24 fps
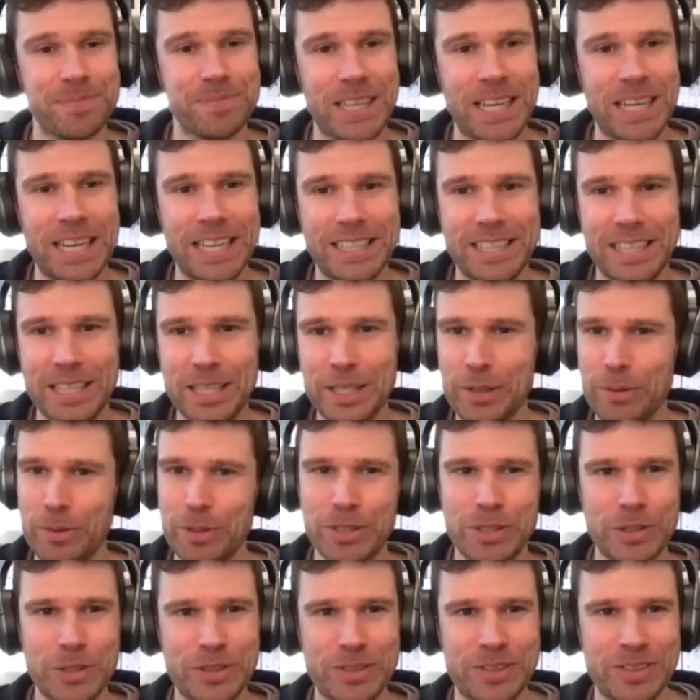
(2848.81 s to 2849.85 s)
I think we
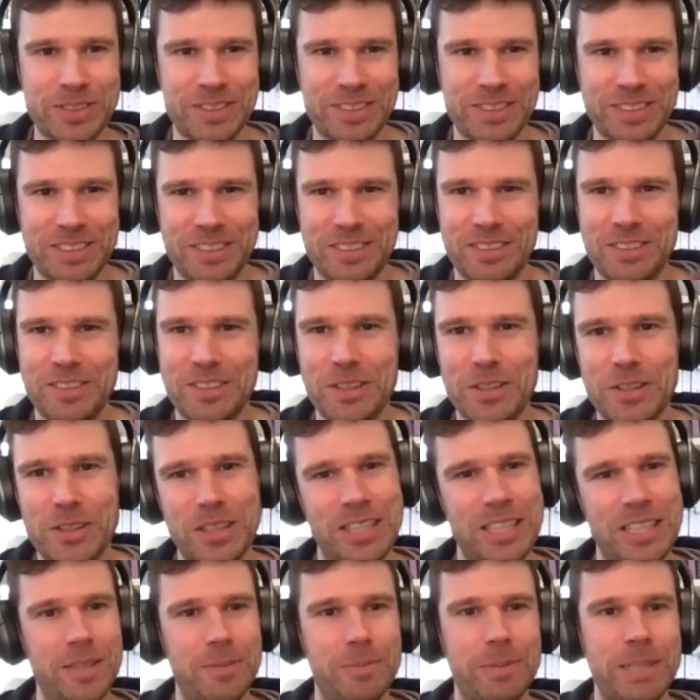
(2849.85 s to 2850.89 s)
should talk a
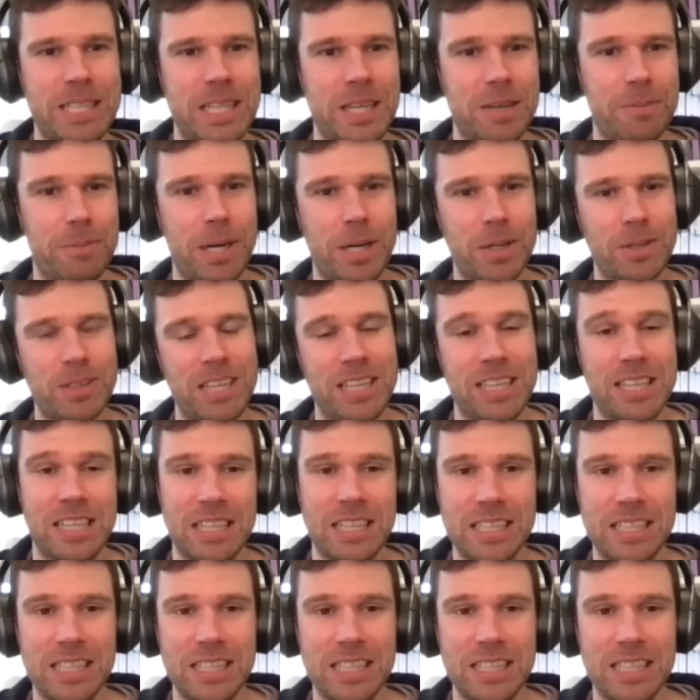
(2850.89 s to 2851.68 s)
little bit about that at